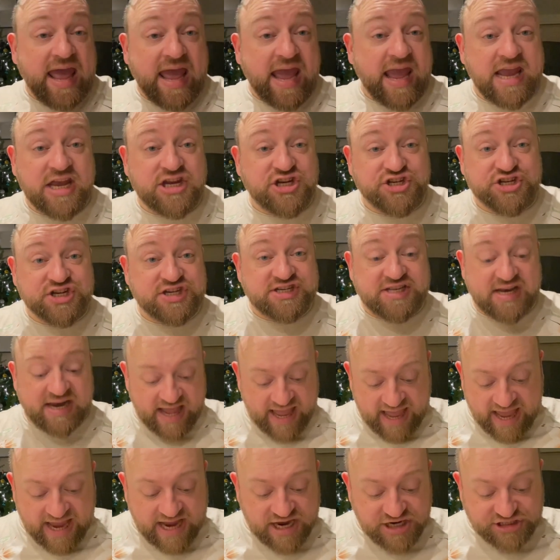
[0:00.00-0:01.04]
He's just an
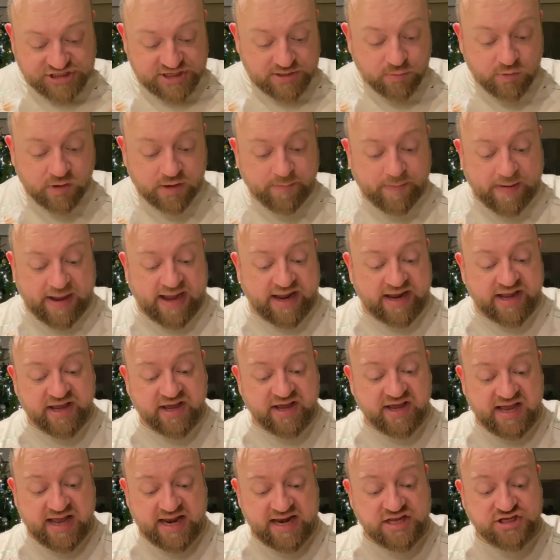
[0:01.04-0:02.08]
aging
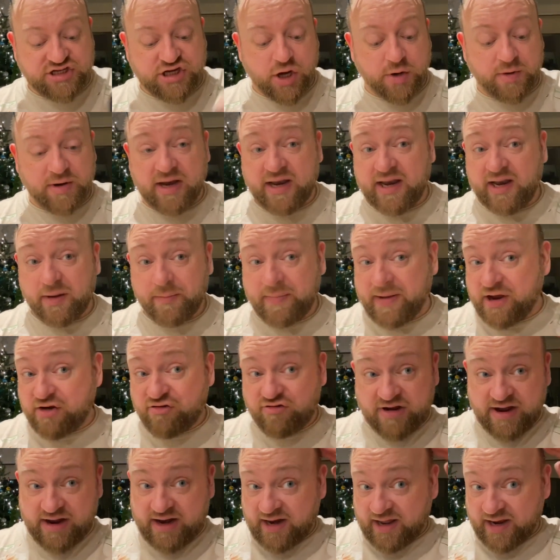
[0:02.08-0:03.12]
woodpecker and he's going a little bit
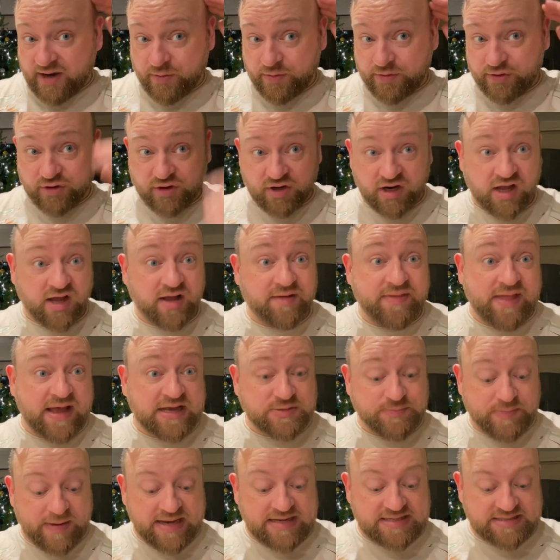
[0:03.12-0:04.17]
grey like we all are.
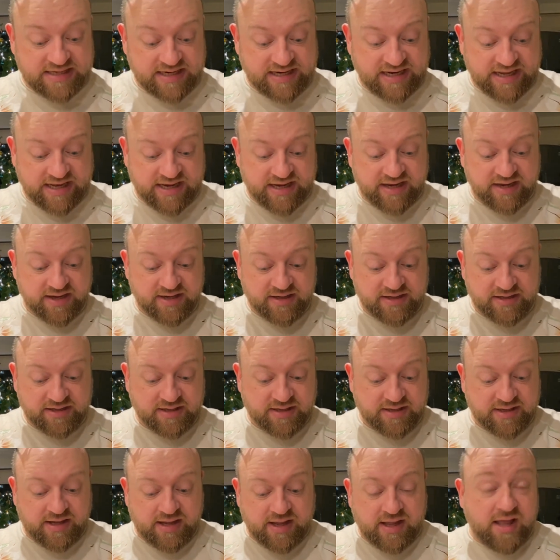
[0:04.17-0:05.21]
That's basically
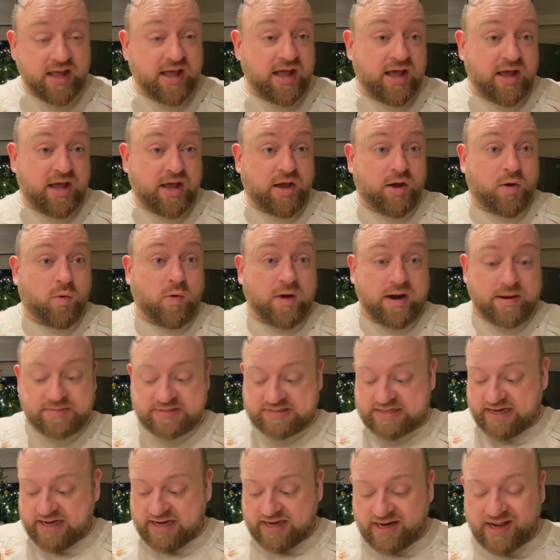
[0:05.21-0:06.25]
what I'm
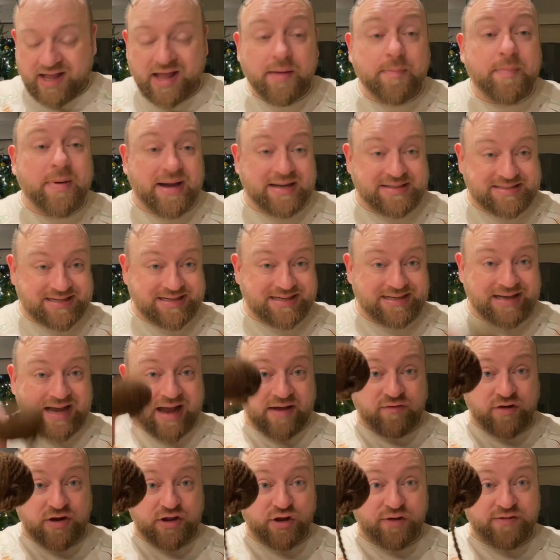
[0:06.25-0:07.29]
saying. But
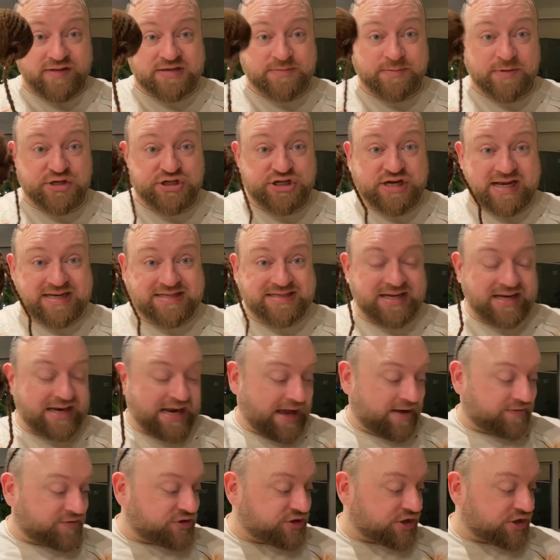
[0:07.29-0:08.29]
I've only got this much chestnut left.